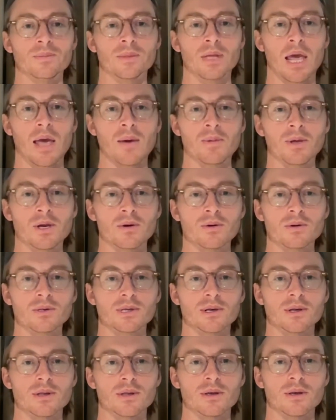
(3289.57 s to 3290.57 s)

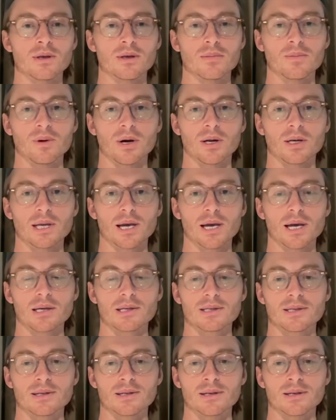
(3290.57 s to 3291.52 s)
cameos on the podcast.